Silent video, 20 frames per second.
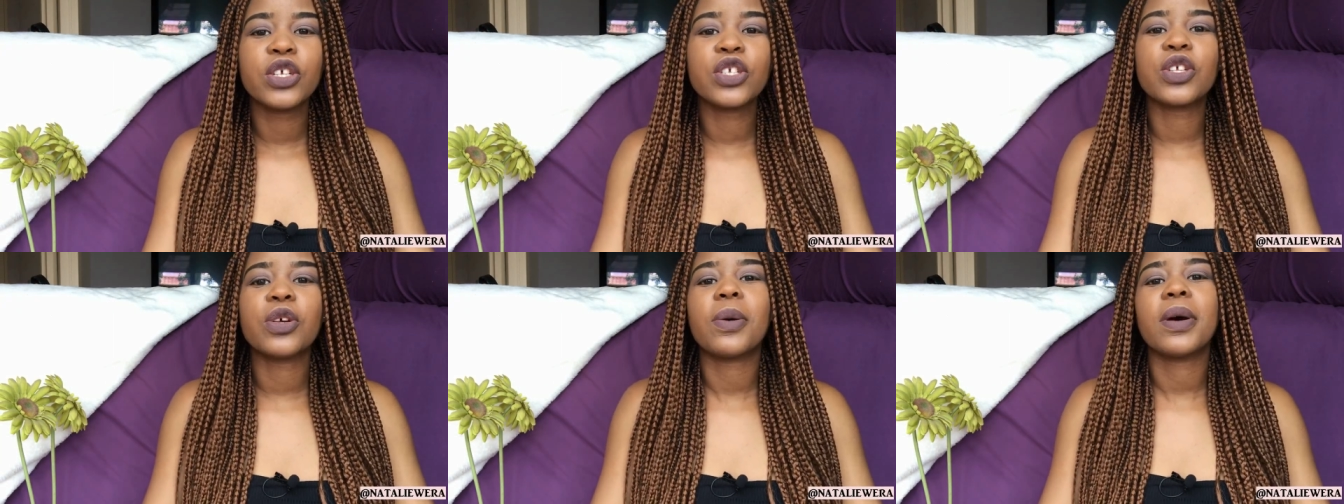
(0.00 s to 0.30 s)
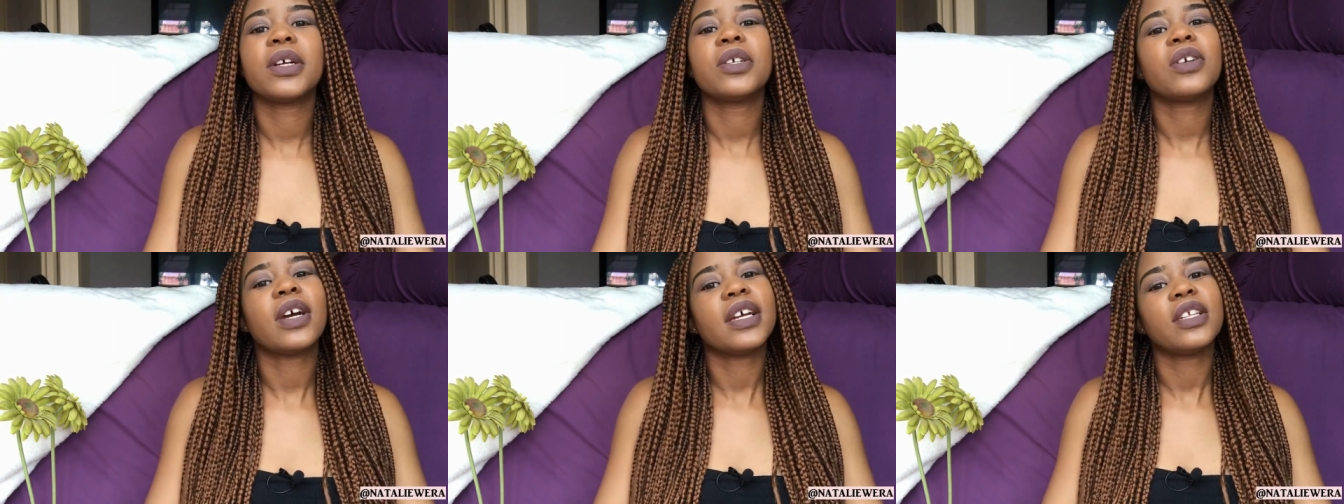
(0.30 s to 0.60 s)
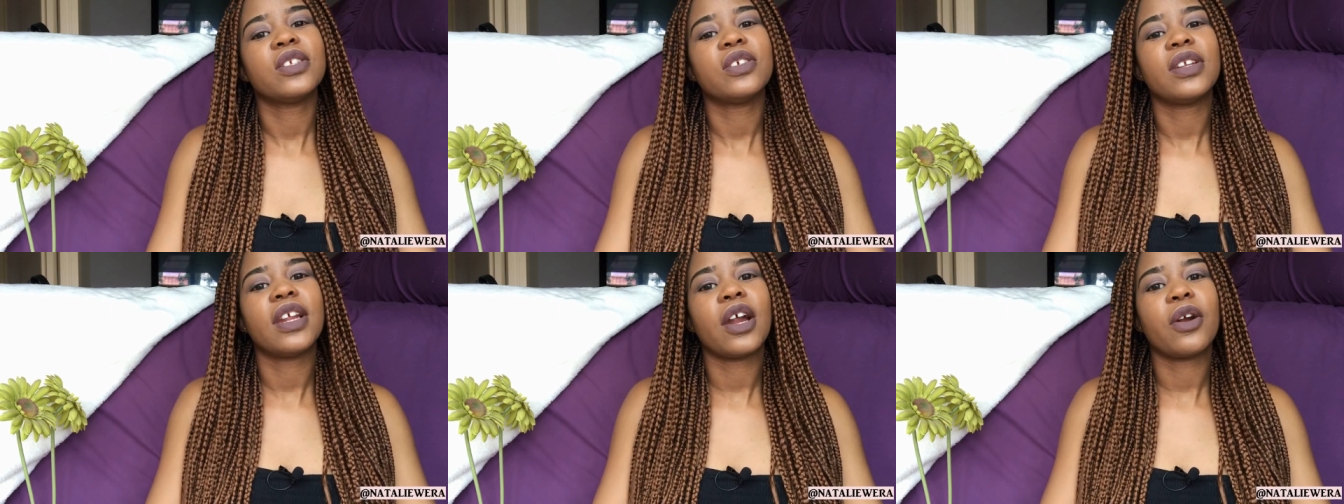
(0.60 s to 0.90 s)
So I
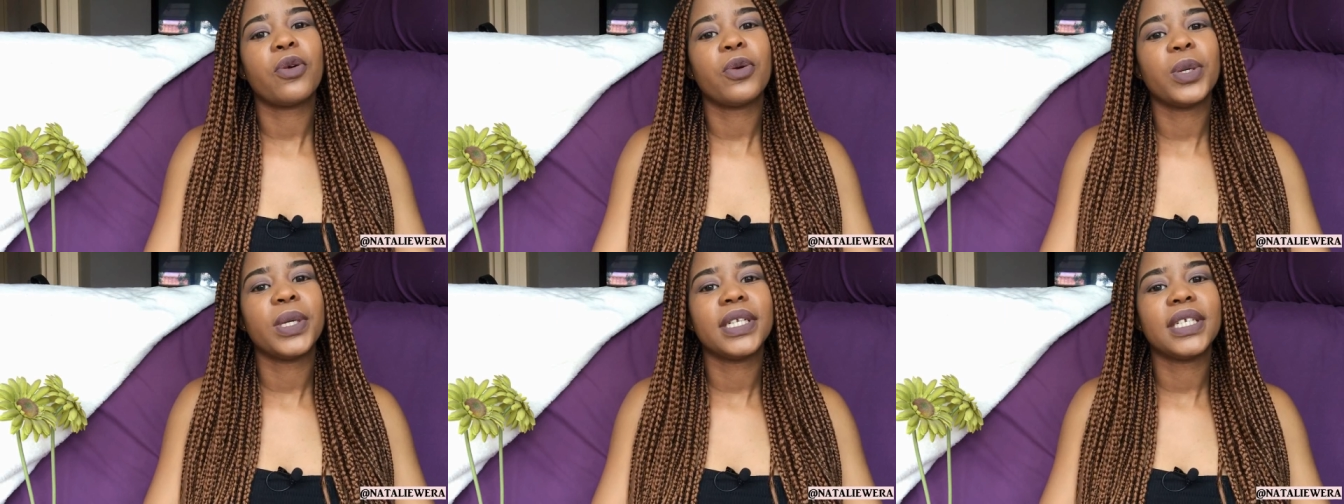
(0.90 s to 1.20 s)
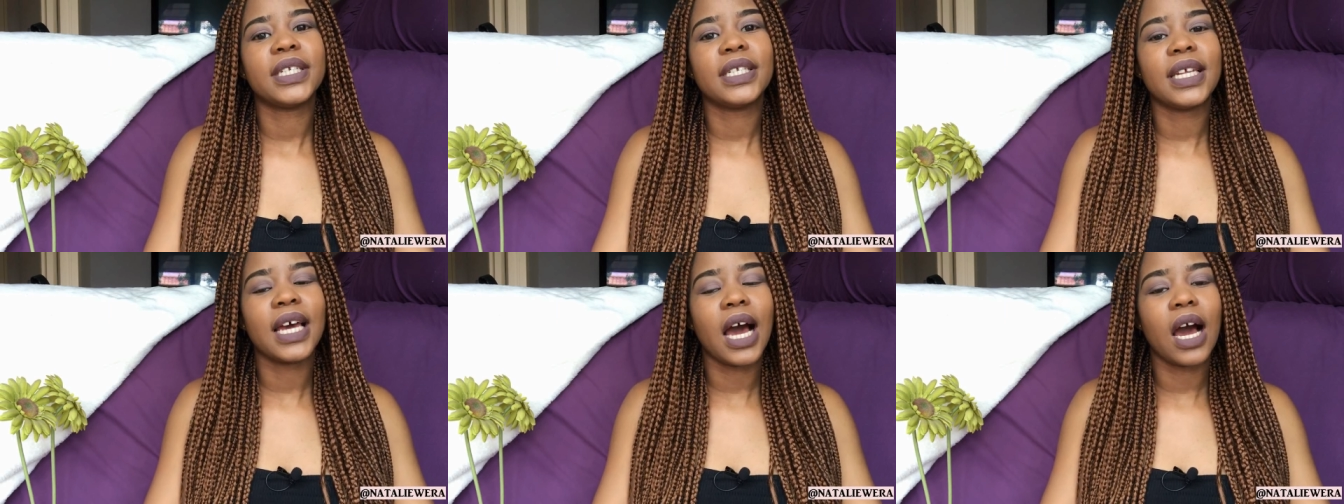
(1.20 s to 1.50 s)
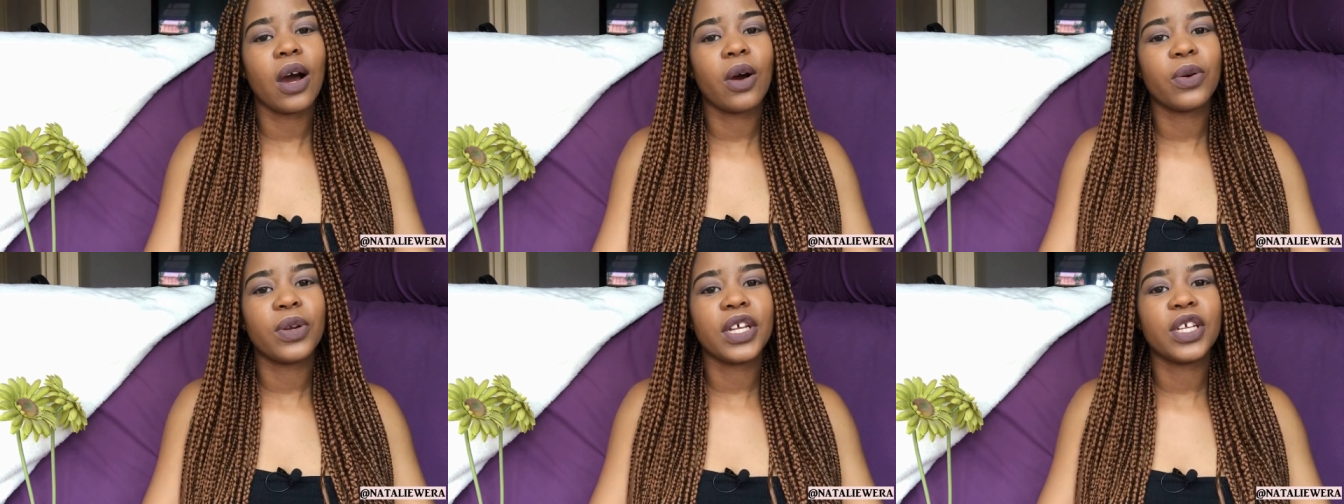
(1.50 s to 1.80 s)
tried to narrow it
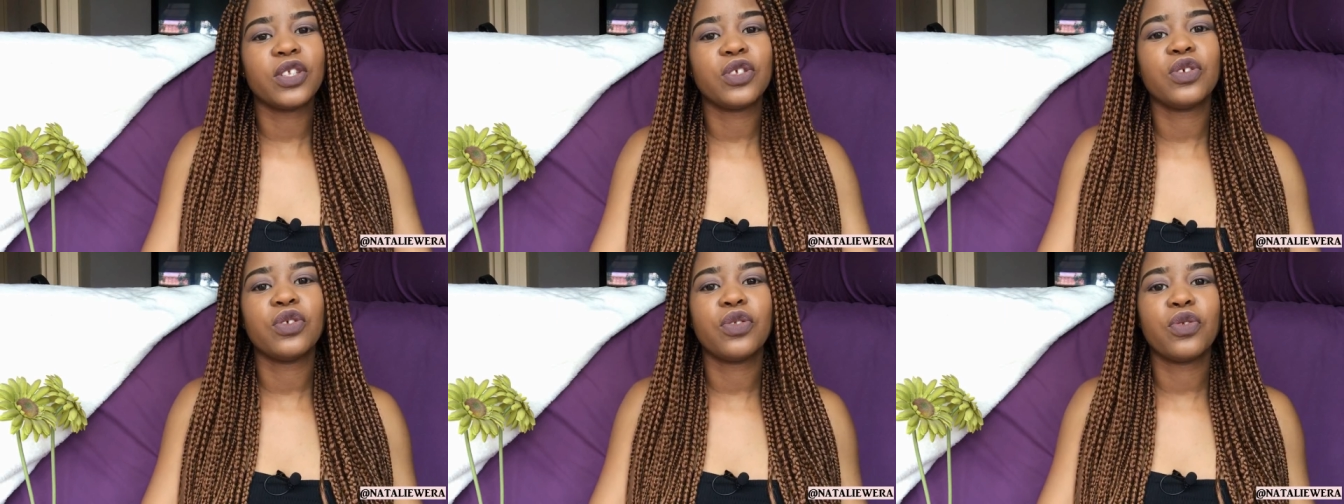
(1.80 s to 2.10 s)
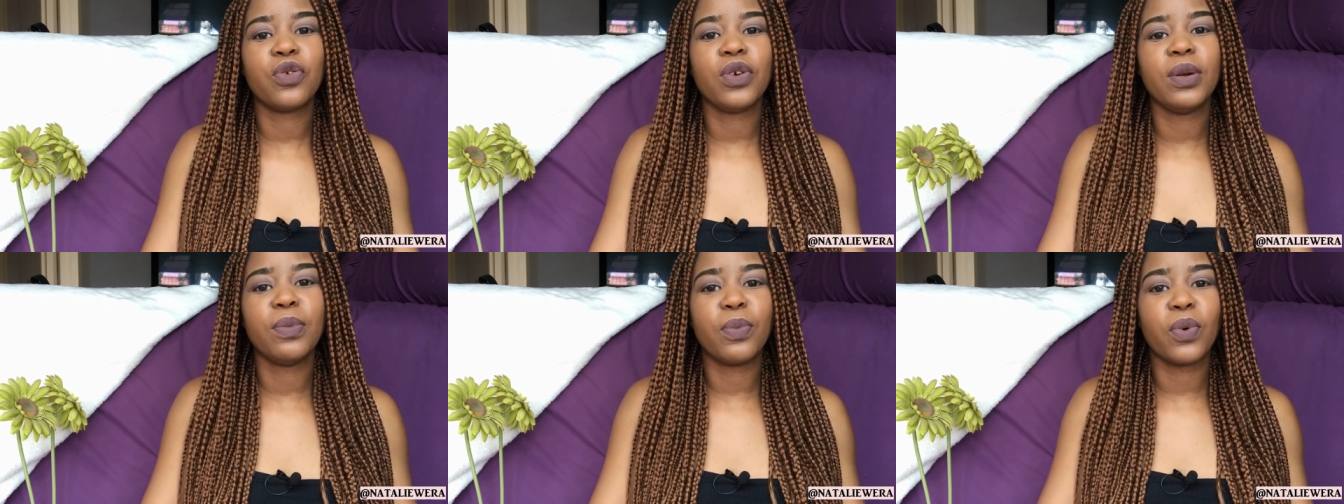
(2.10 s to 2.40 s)
down into three